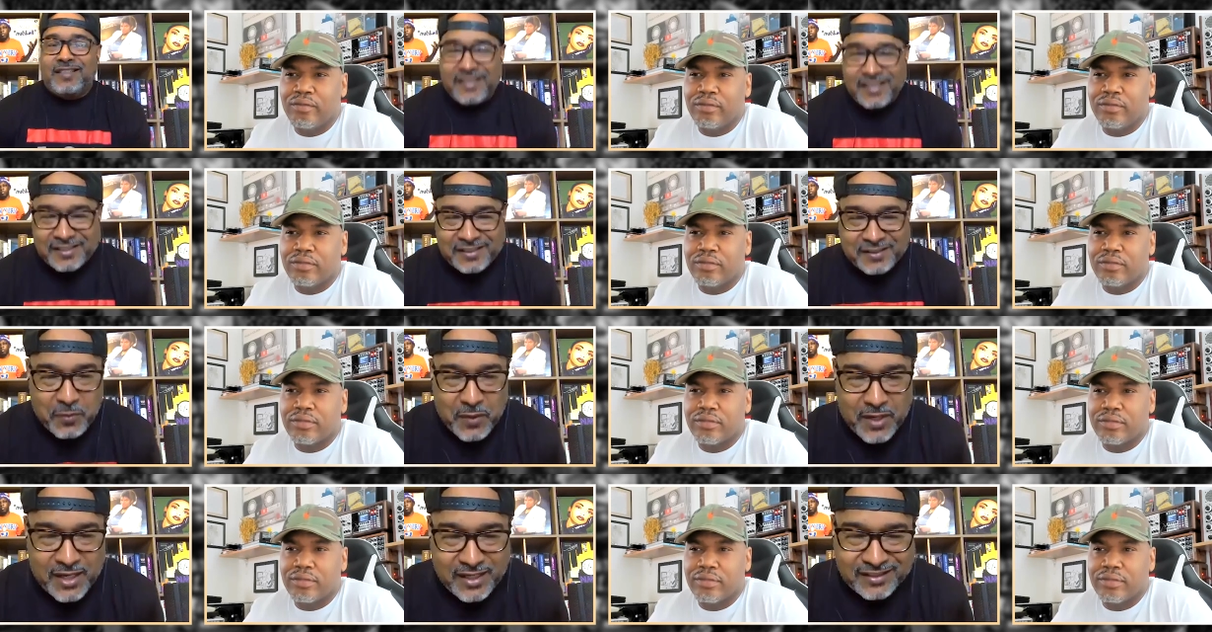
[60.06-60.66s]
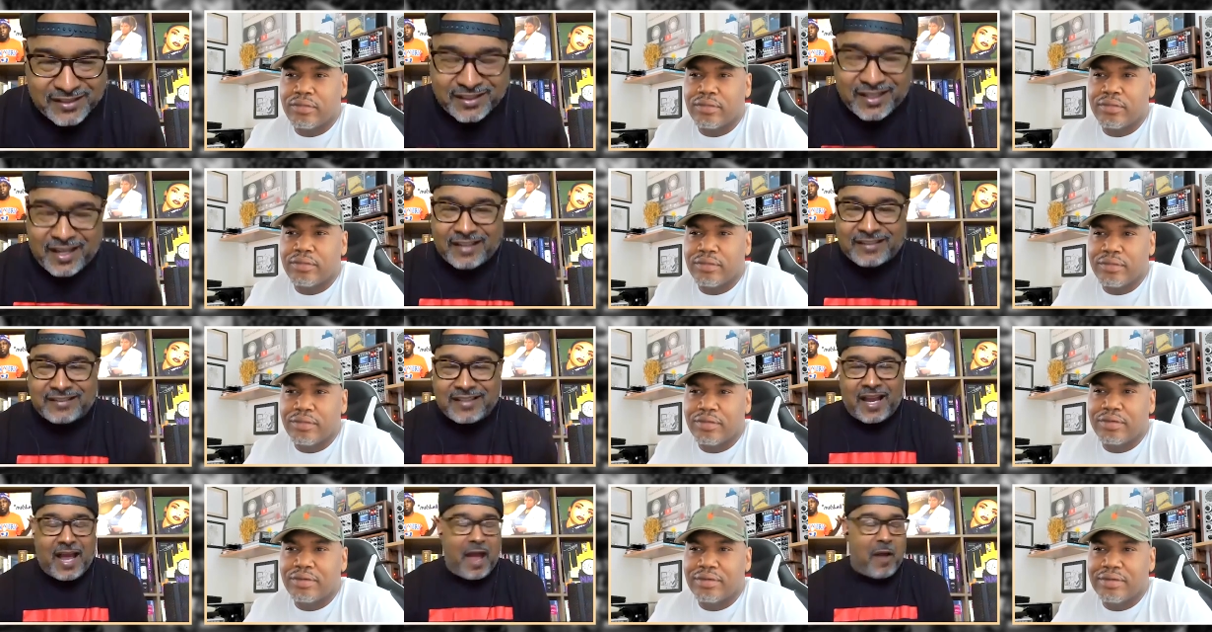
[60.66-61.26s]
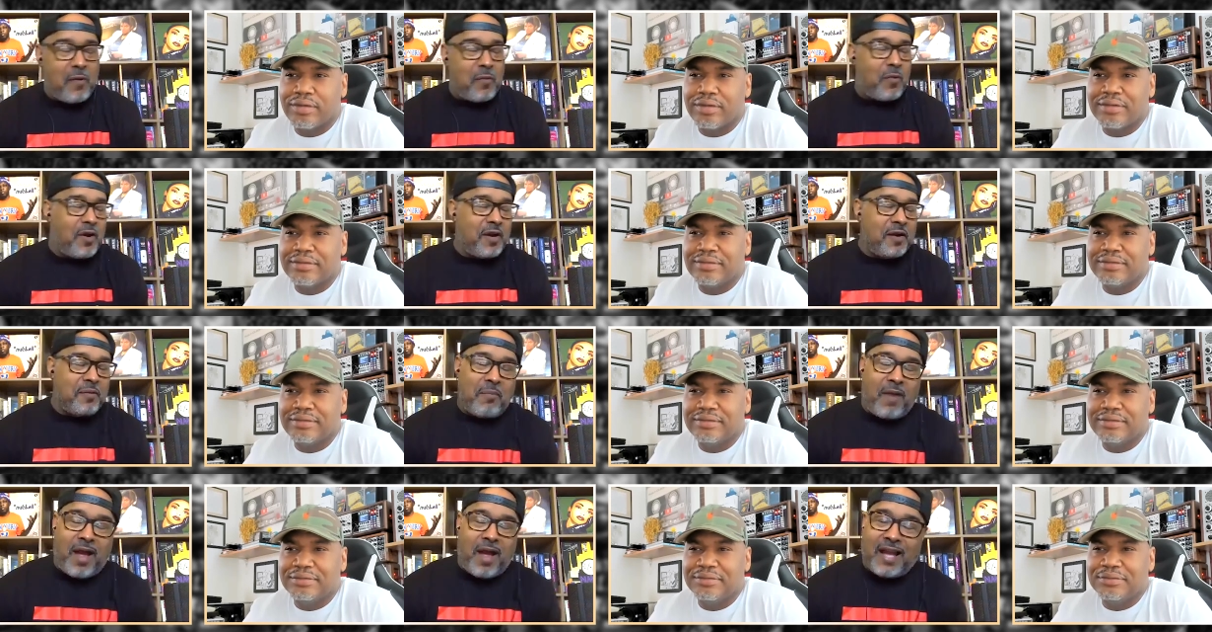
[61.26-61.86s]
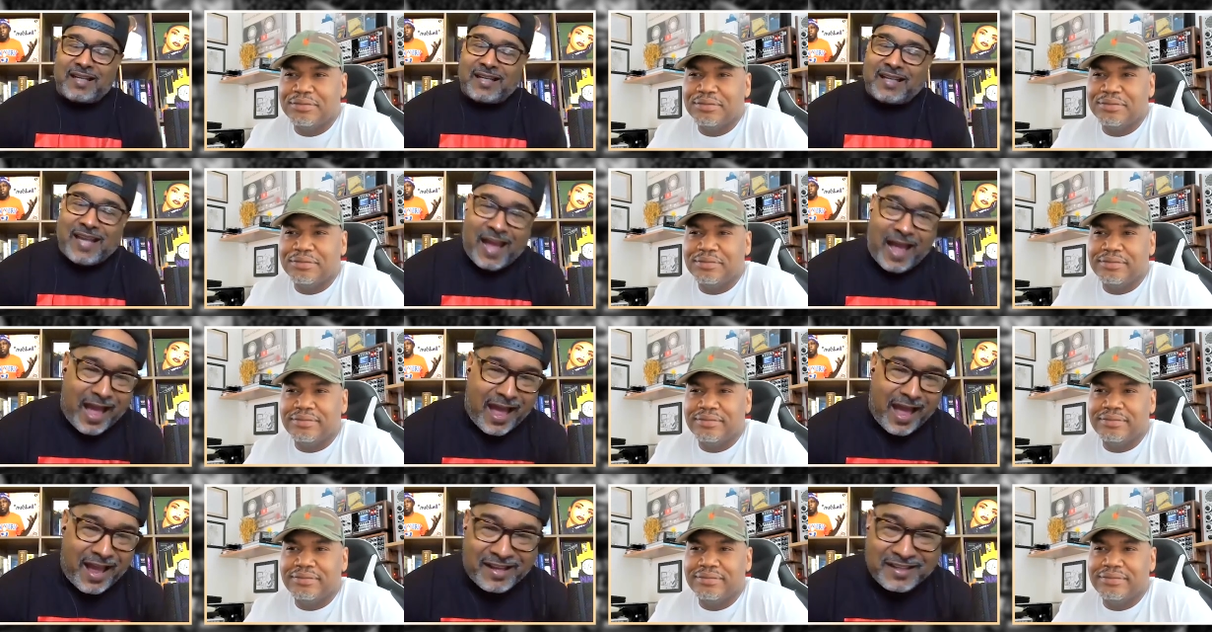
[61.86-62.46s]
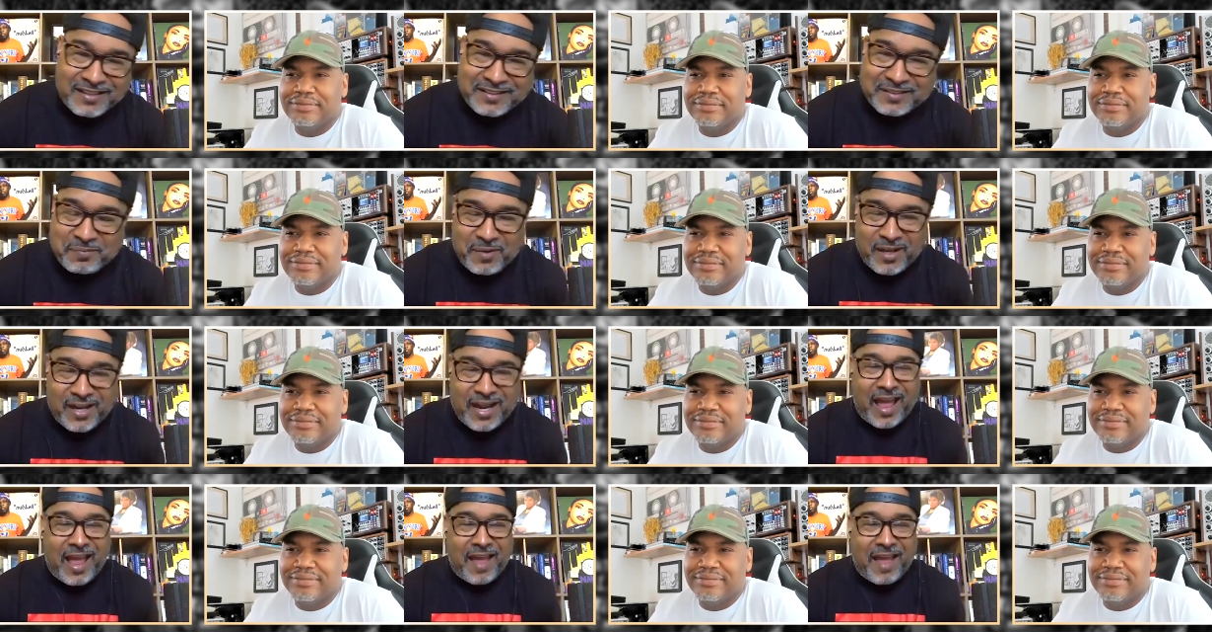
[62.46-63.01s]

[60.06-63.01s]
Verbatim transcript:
Speaker 1: This week's guest, I got one of my guys, man.